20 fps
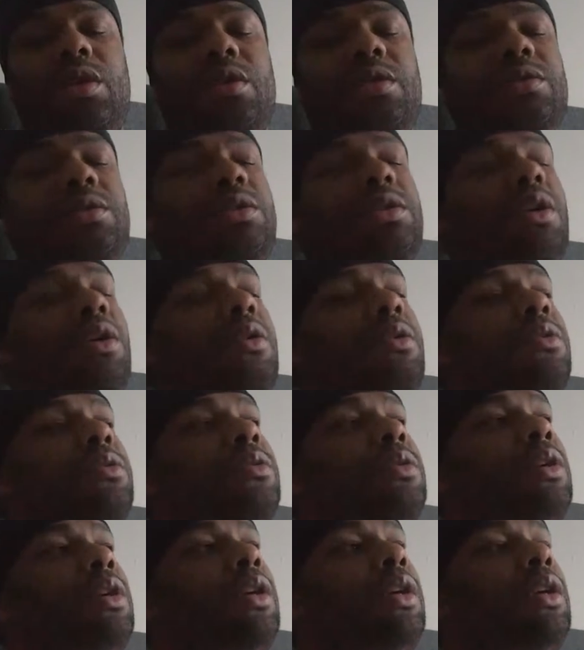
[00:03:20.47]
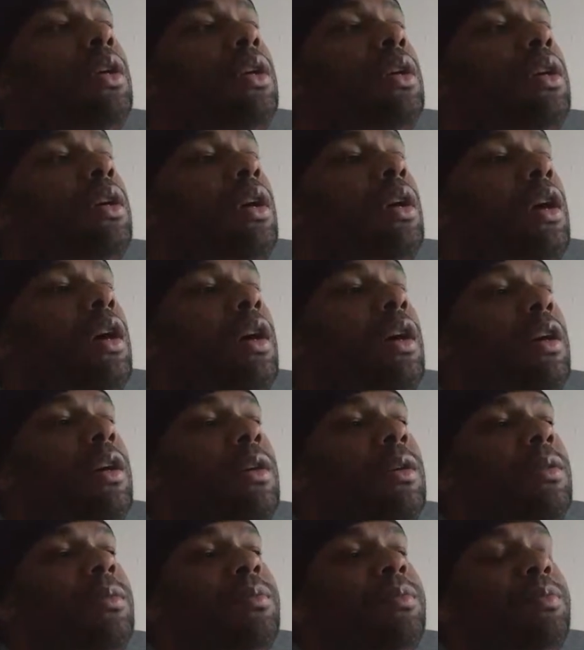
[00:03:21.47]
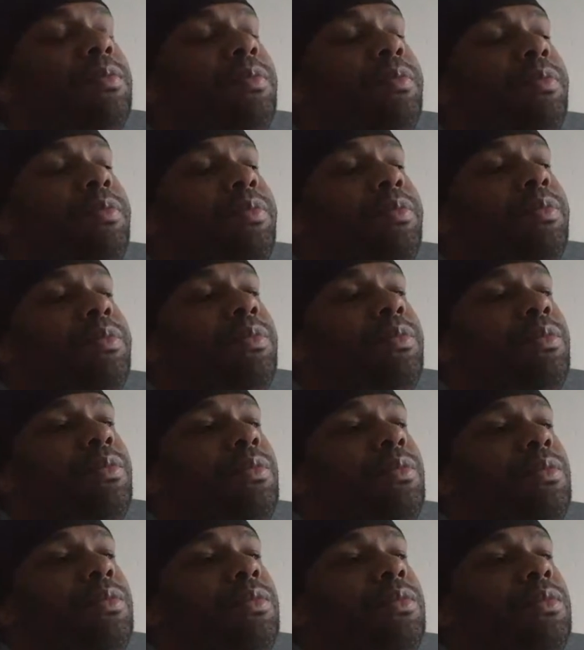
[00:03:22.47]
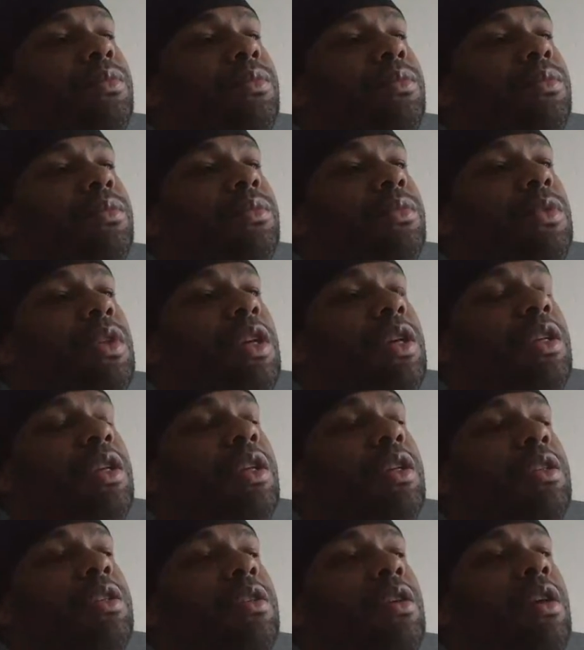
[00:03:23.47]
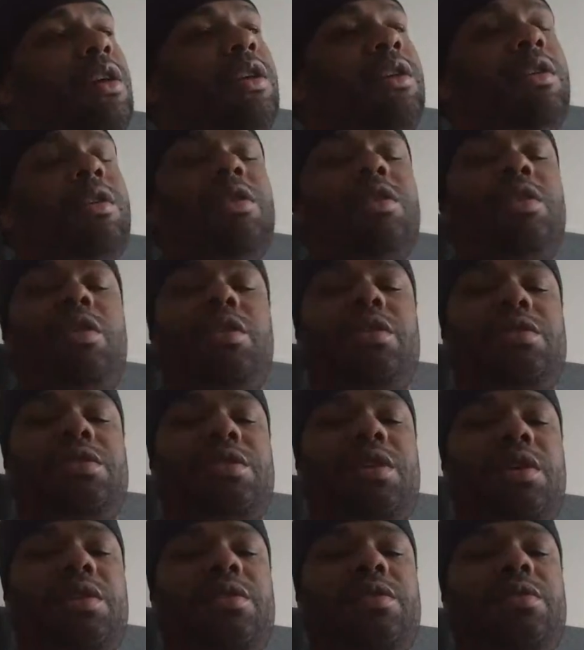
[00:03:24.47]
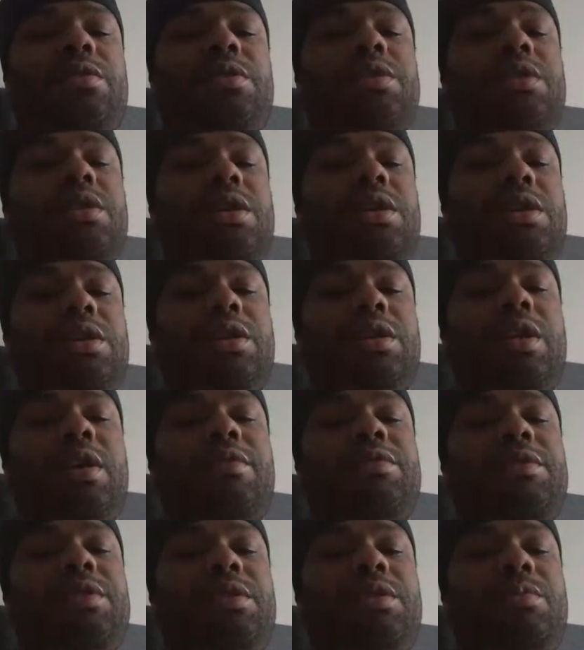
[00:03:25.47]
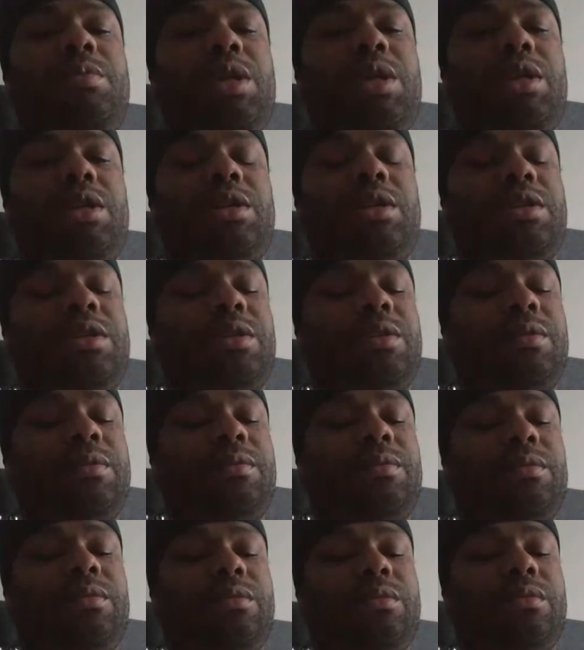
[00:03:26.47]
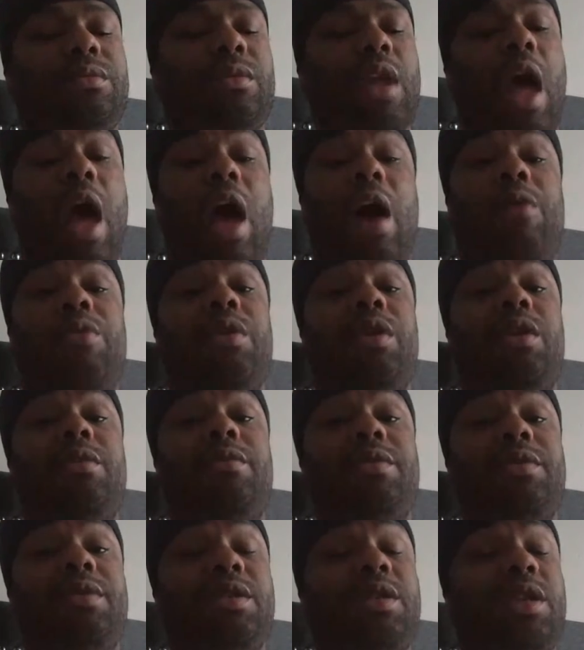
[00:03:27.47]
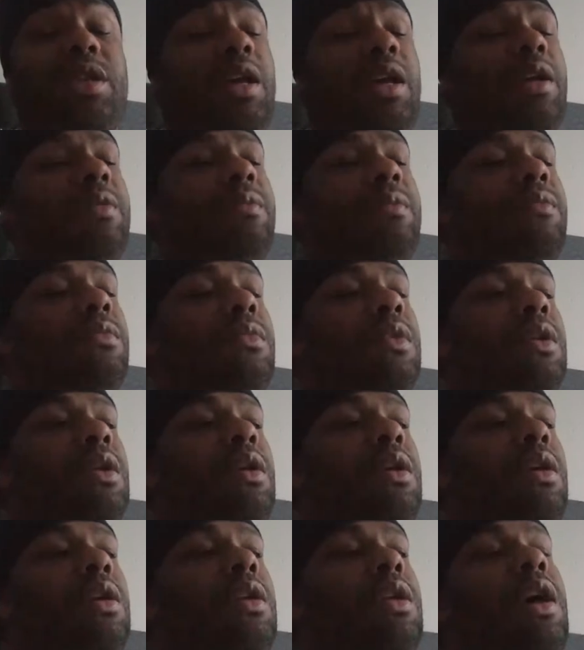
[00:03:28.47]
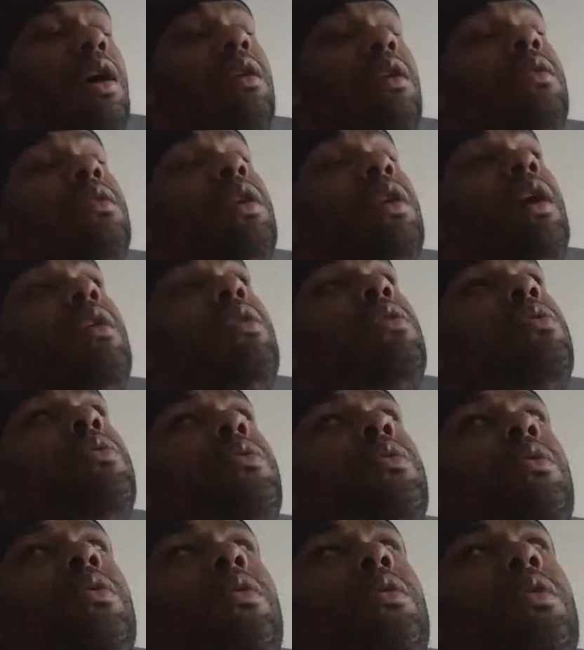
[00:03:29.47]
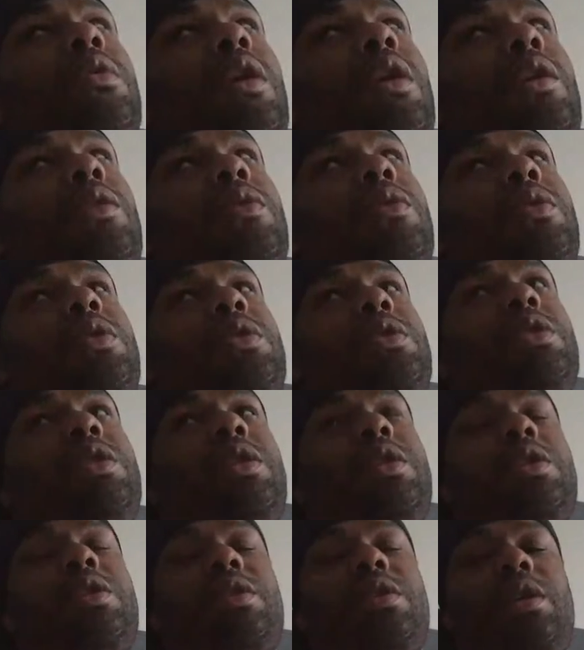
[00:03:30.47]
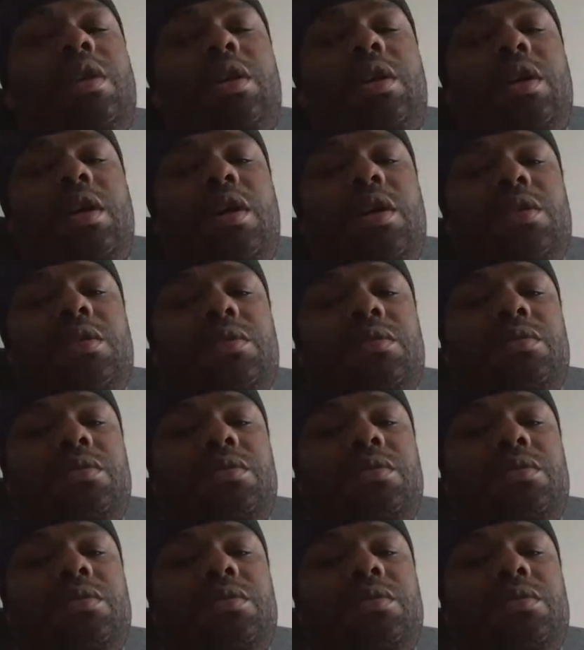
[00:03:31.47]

So um, it's gonna your circle is gonna definitely diminish. I would even say now who does this hurt?